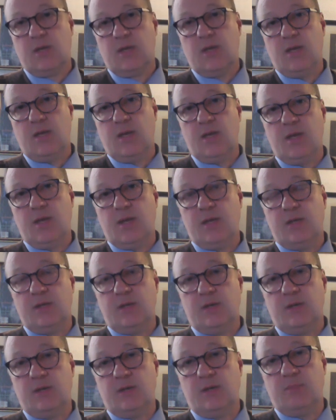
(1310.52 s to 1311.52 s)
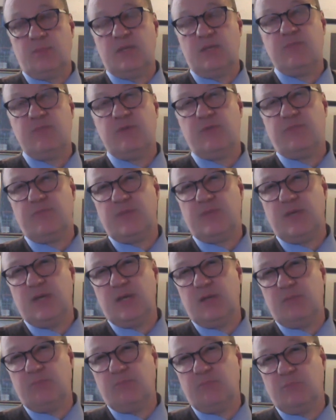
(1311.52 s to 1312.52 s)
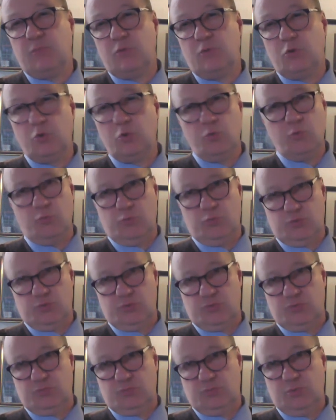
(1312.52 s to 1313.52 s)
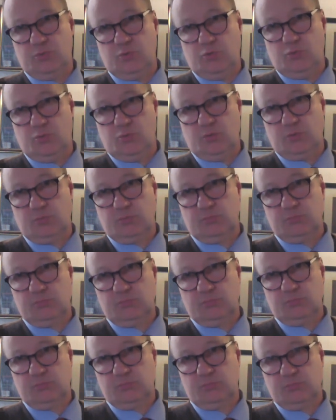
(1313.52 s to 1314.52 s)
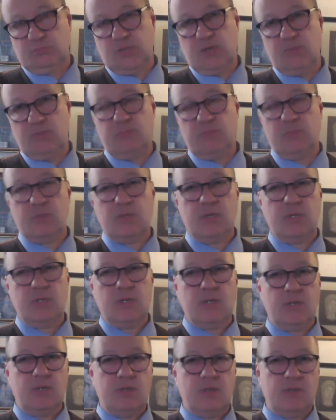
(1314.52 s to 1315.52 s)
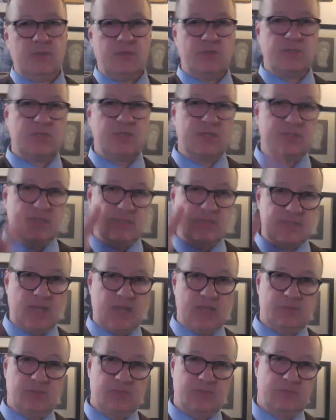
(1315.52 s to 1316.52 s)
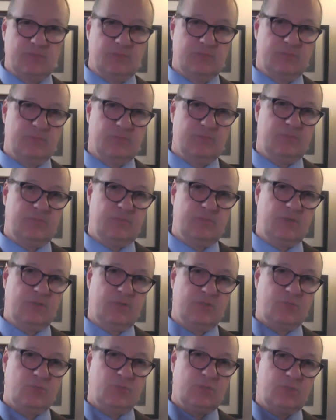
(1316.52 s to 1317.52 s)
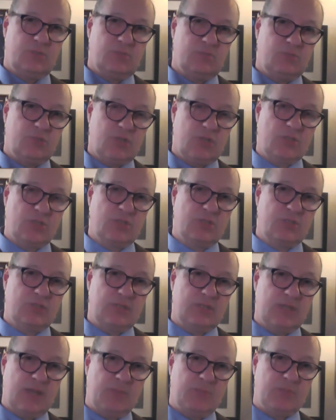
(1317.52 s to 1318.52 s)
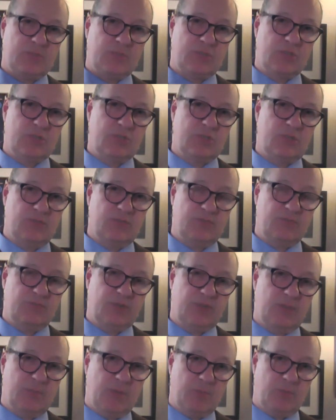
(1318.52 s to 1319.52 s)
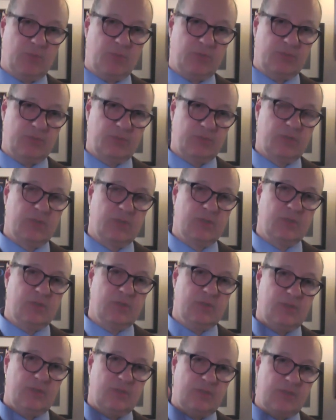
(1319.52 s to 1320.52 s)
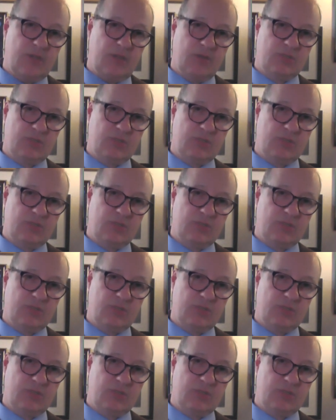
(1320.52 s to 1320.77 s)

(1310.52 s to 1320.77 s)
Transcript: And um, even if they lose in New York, now there's that dissent. There's what the judges and the opposition have come up with, and their